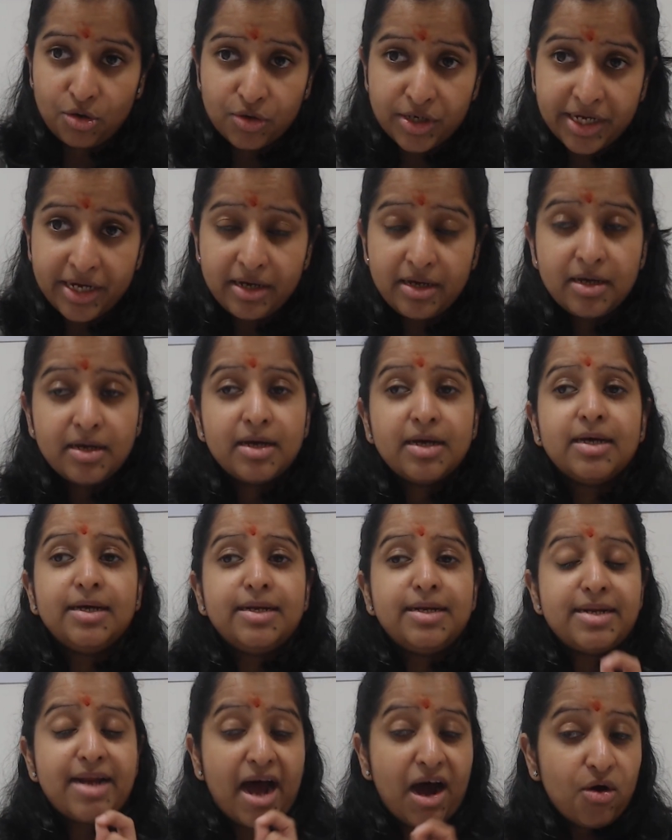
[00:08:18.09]
Okay,
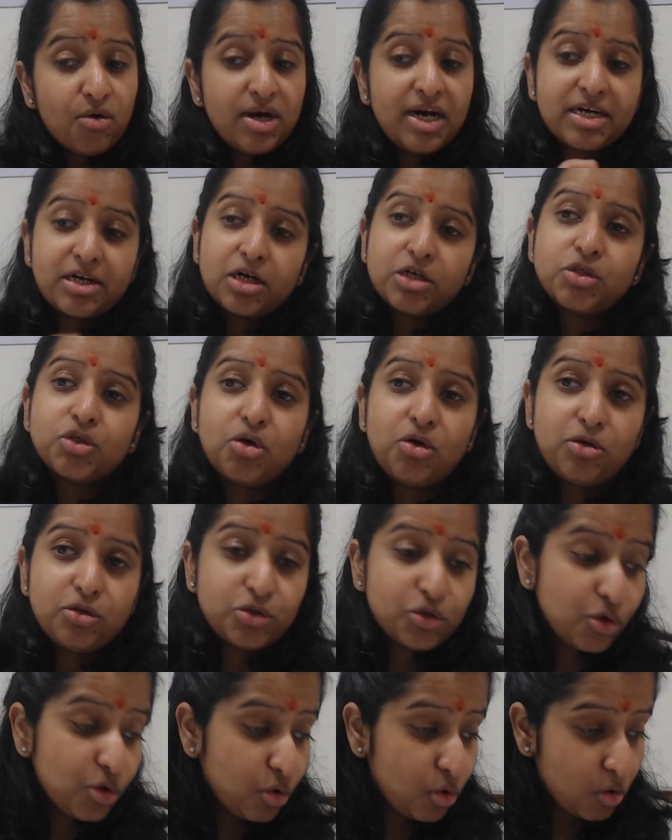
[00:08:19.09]
now let us
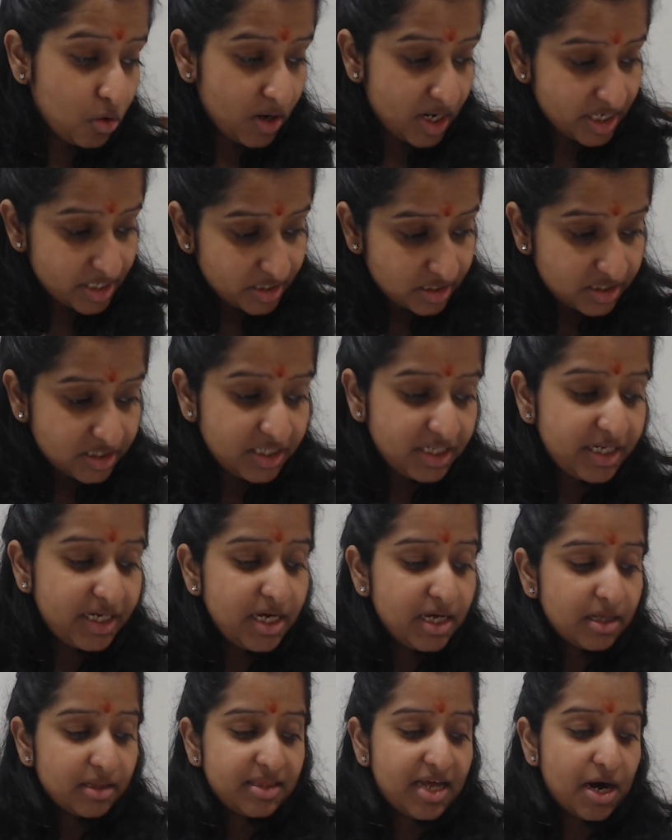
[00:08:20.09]
also go and
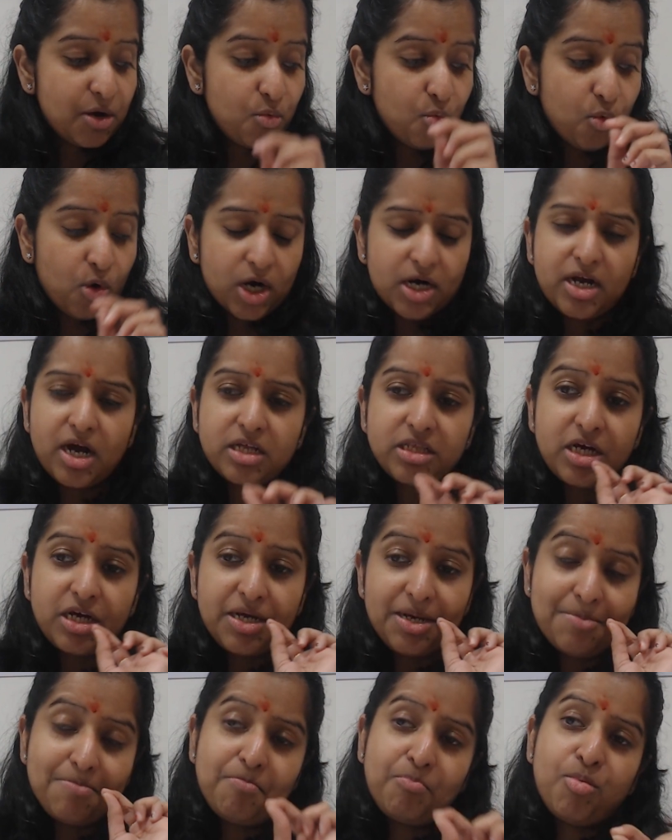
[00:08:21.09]
see that what are
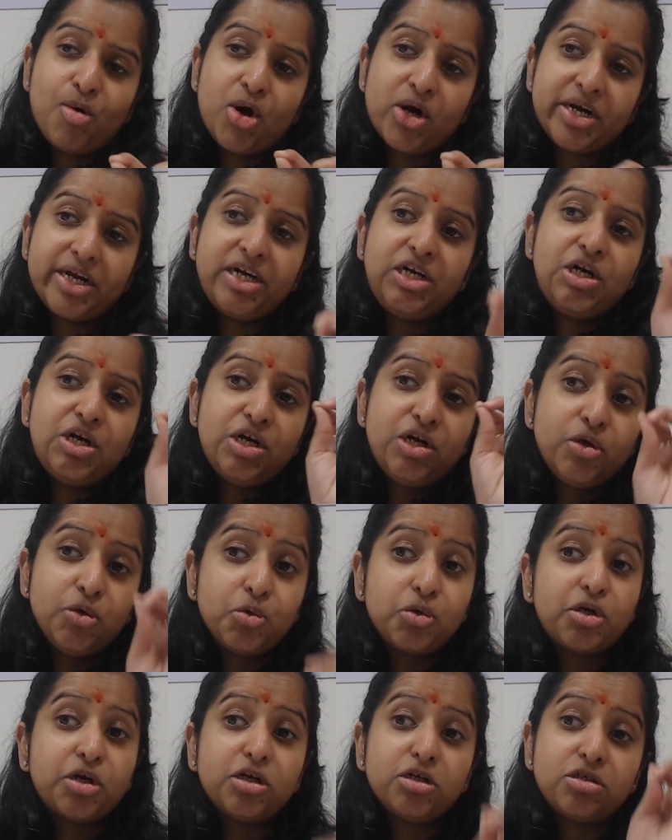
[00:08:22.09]
the important
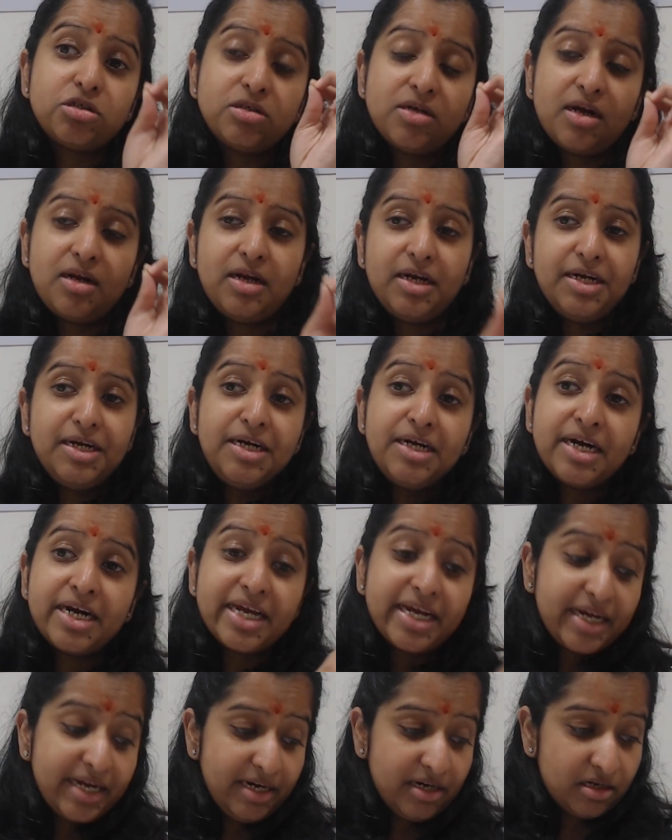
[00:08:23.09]
nutritional
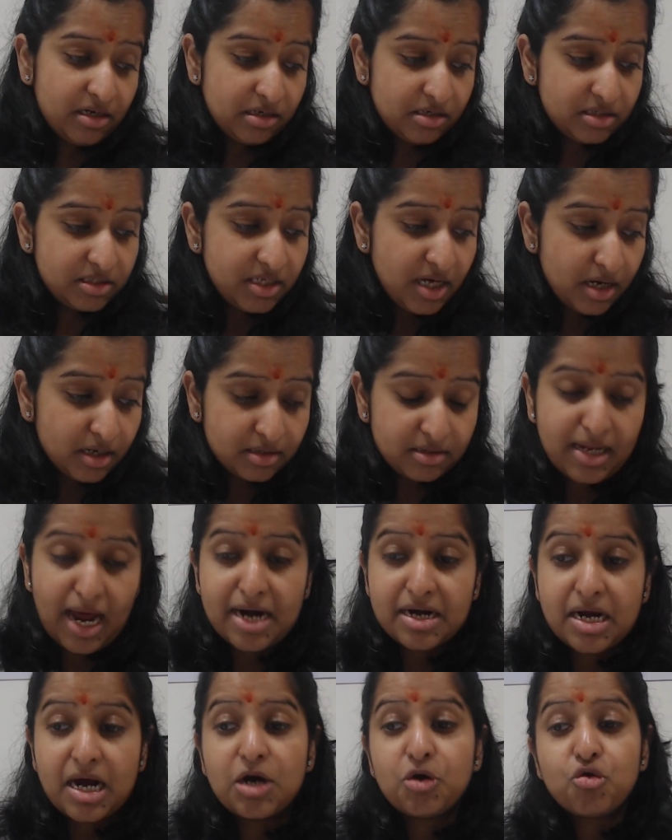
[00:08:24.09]
indicators
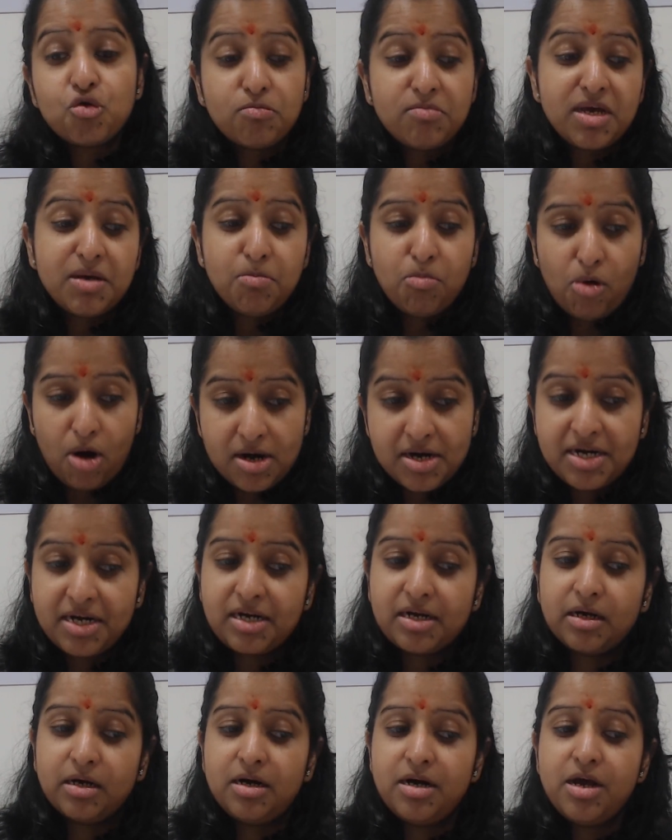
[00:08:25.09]
that are to be
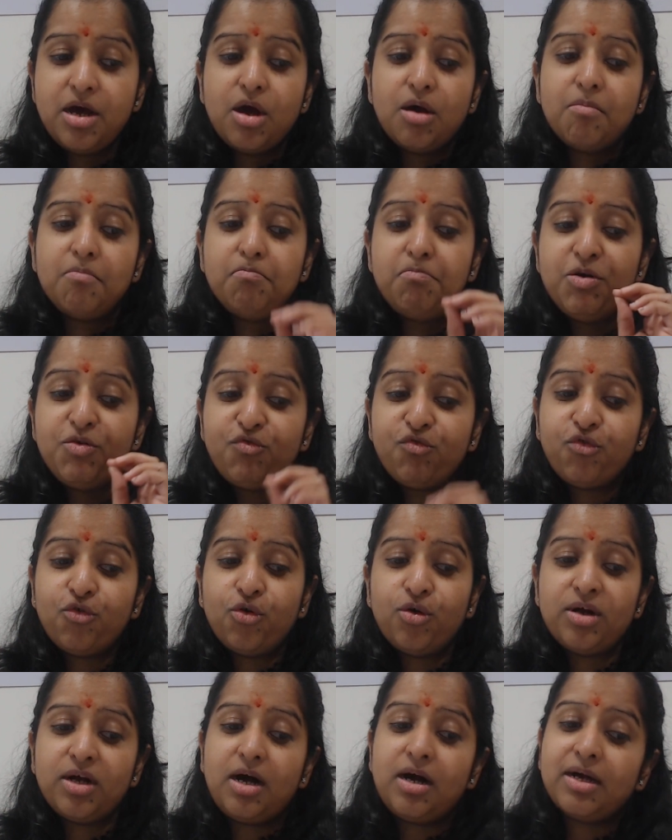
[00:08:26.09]
monitored
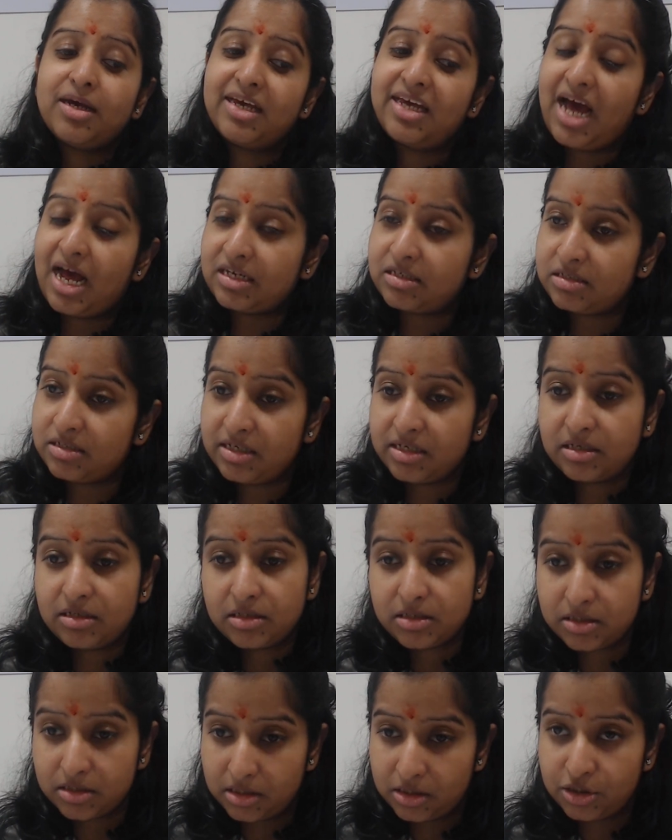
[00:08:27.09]
before a gastric
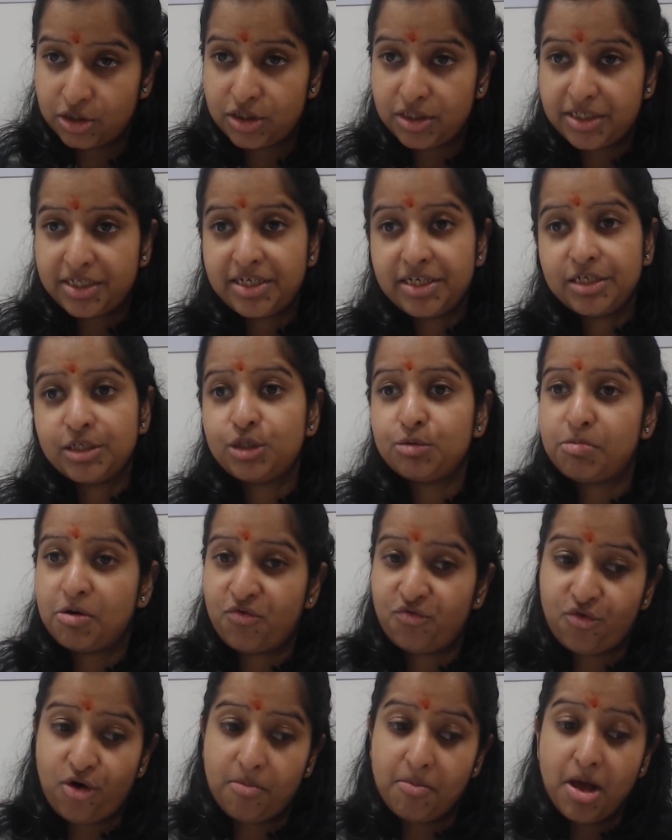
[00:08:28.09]
surgery is
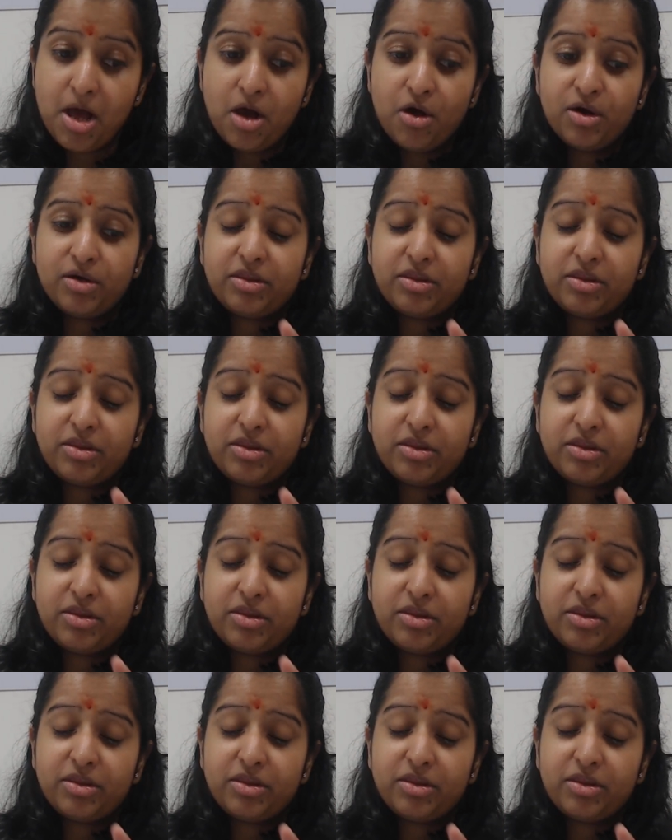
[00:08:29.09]
performed.